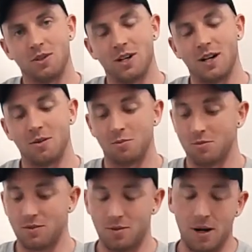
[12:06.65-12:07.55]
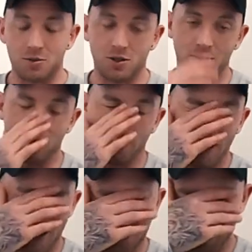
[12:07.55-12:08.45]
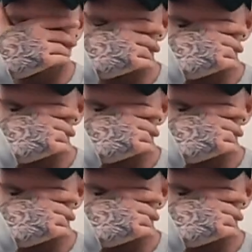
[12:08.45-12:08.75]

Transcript: I'm absolutely fried after it.